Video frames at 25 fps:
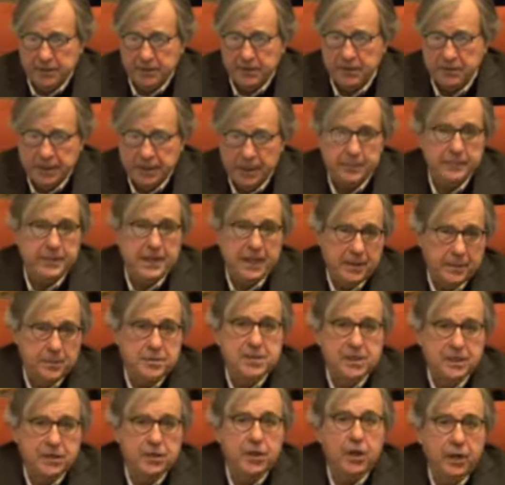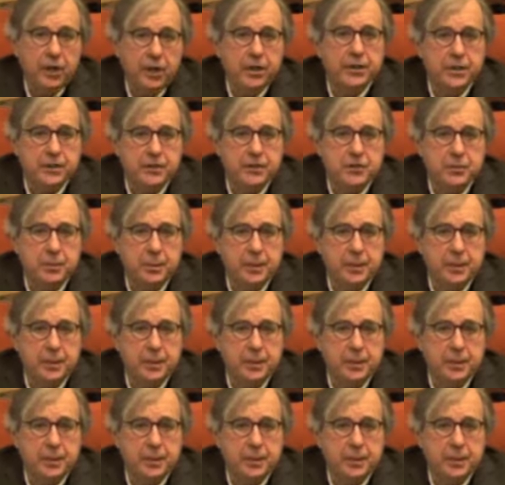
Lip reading: sometimes it hurts